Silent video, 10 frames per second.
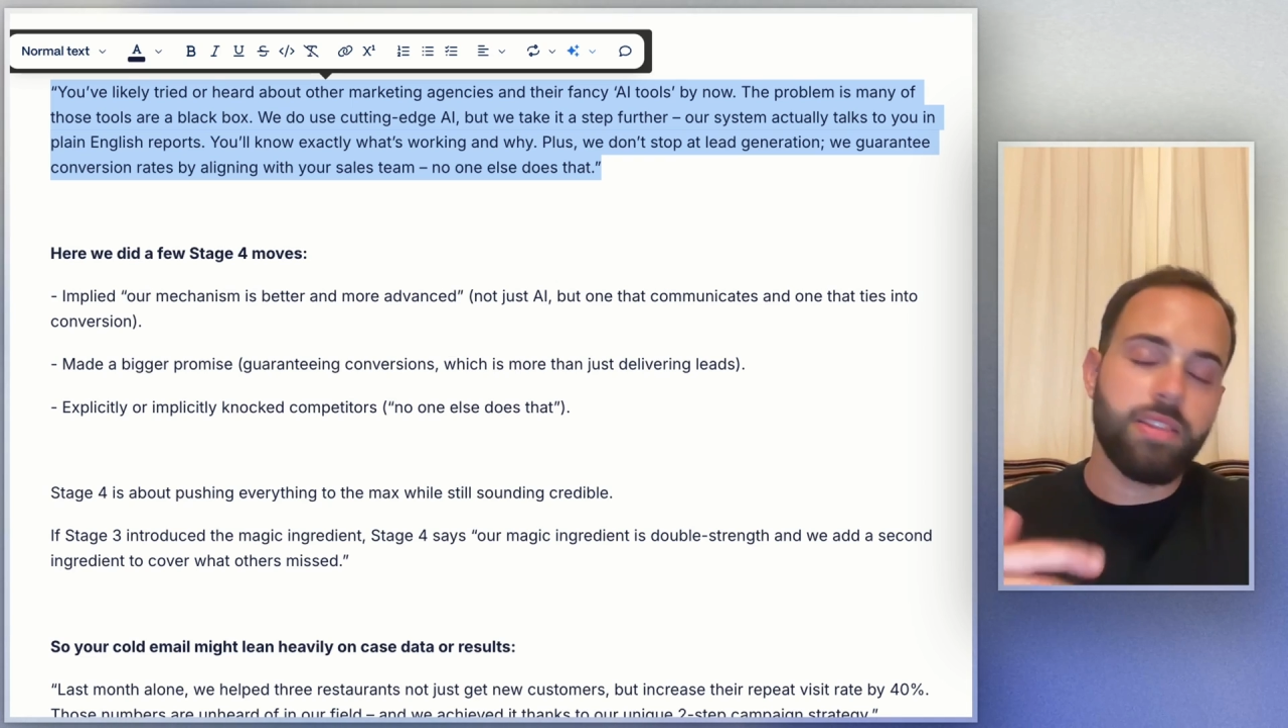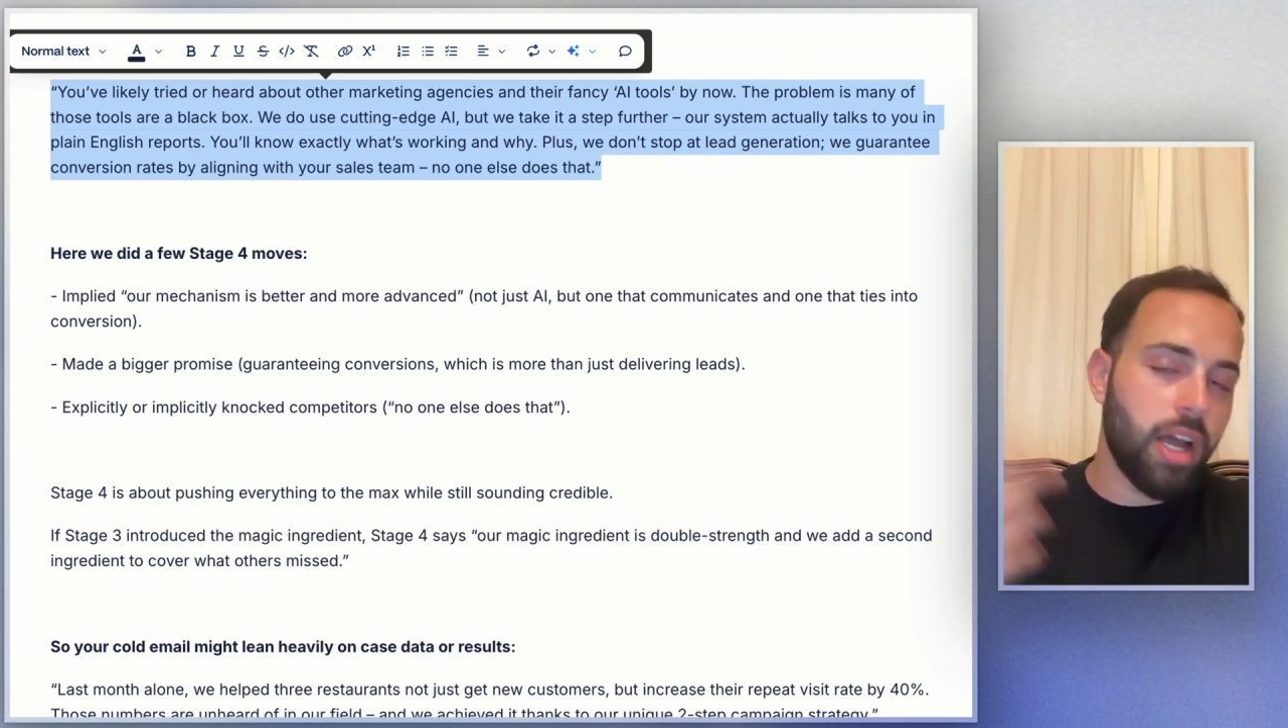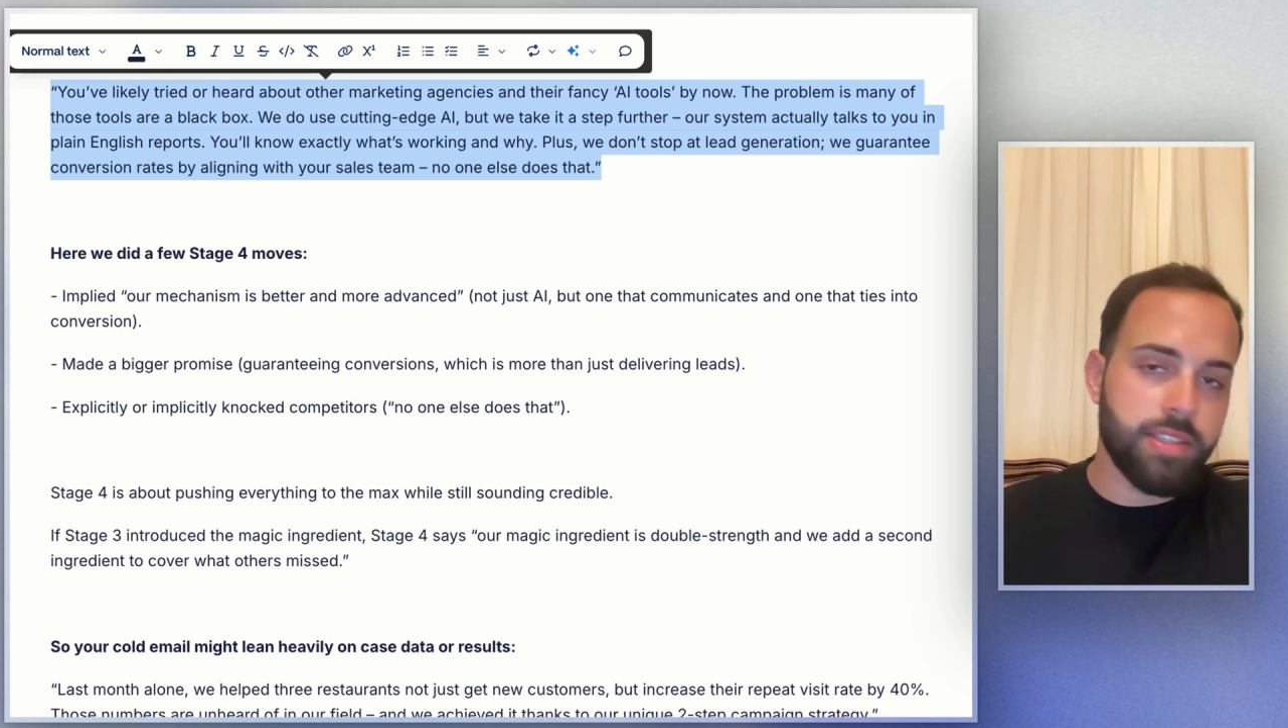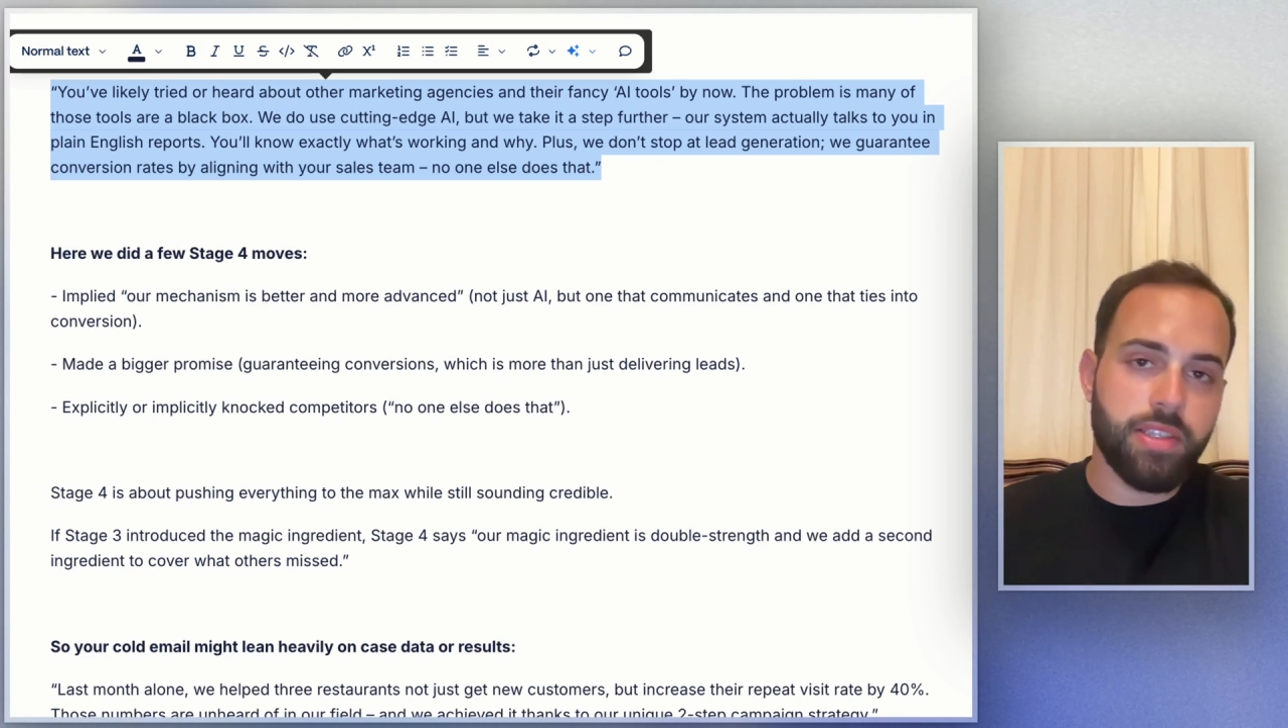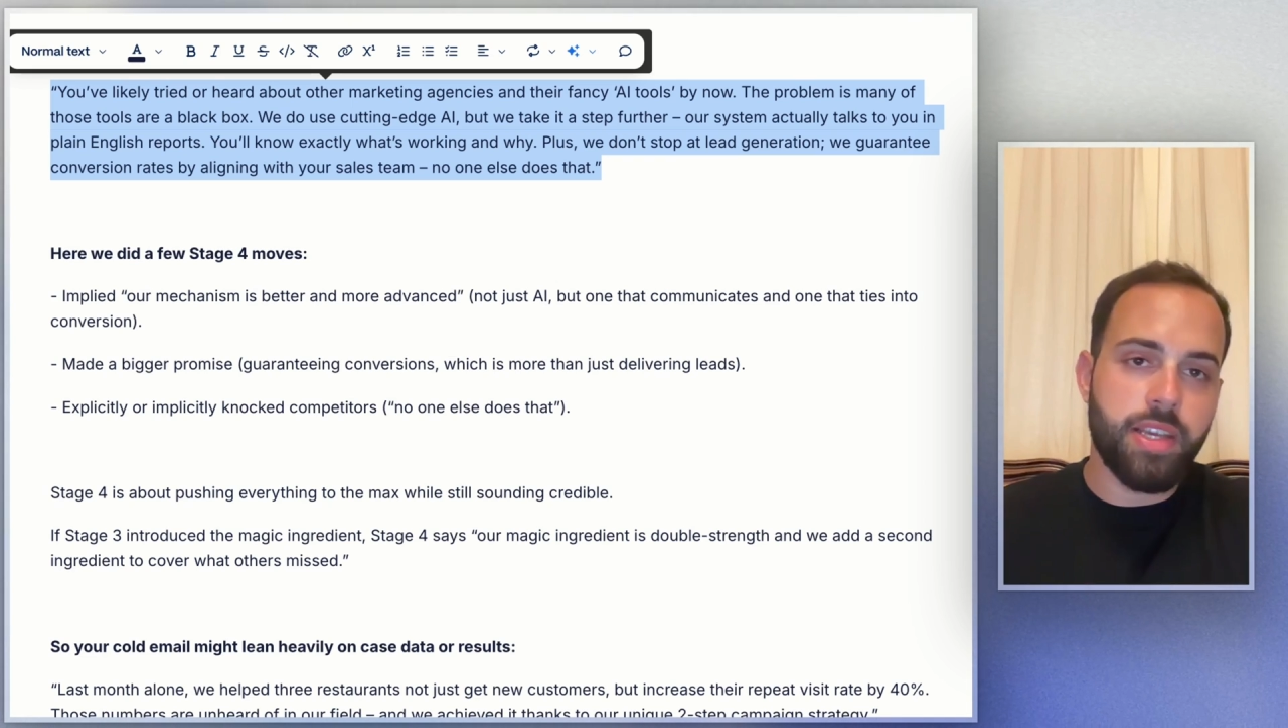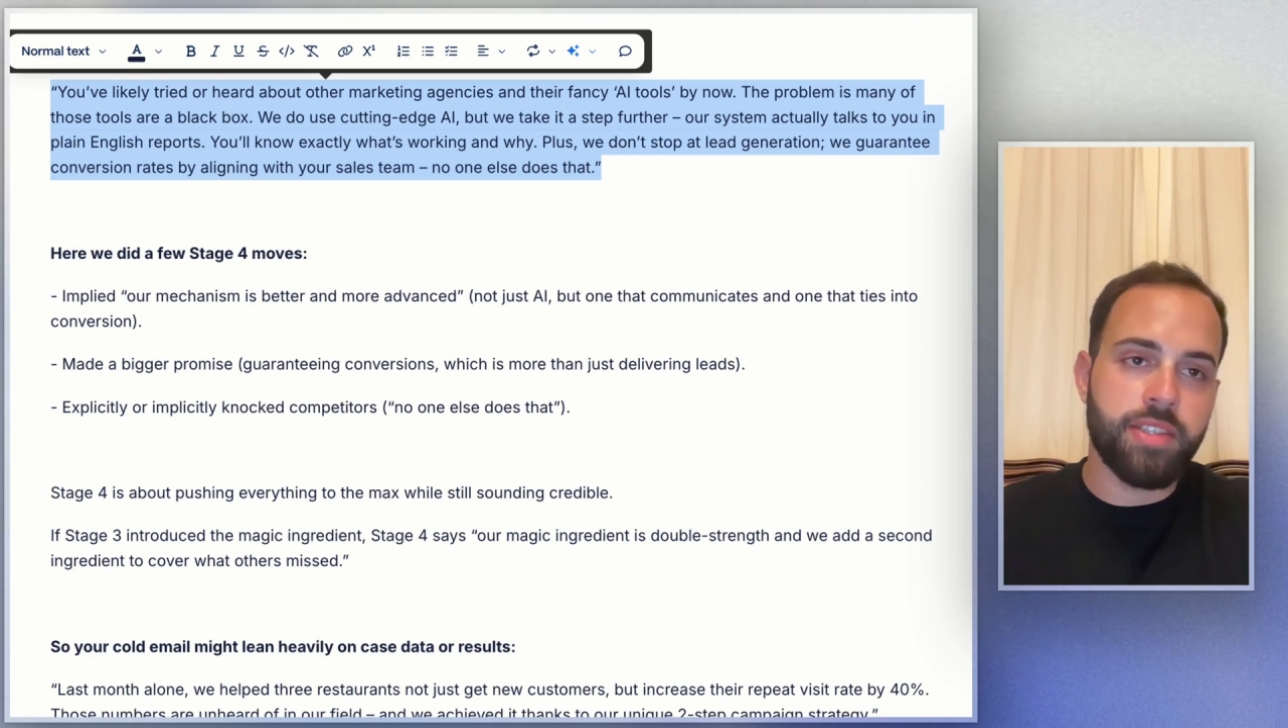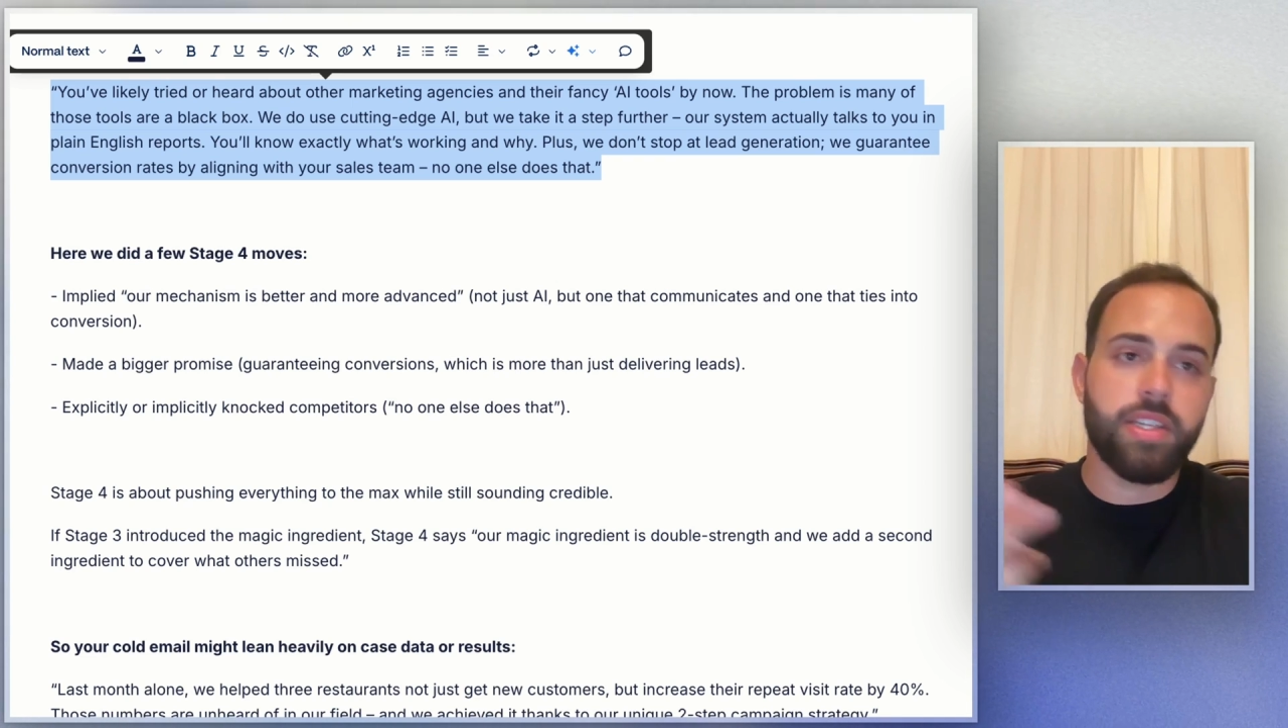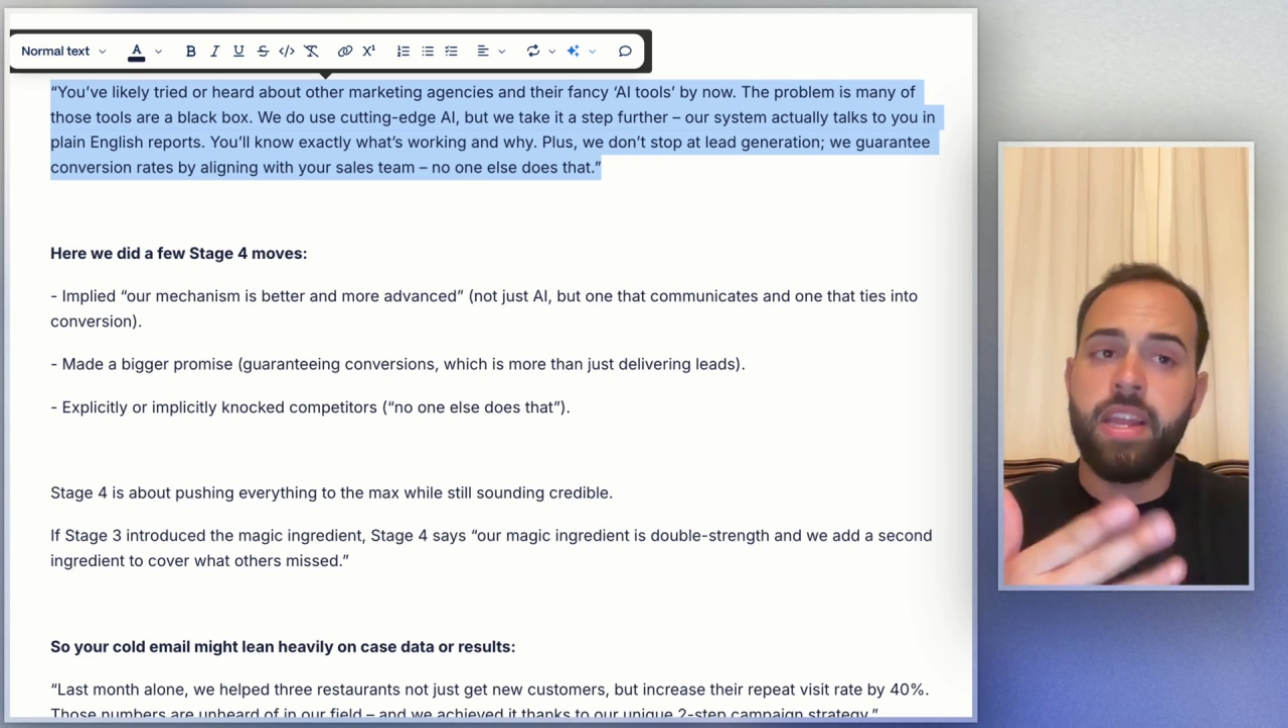does this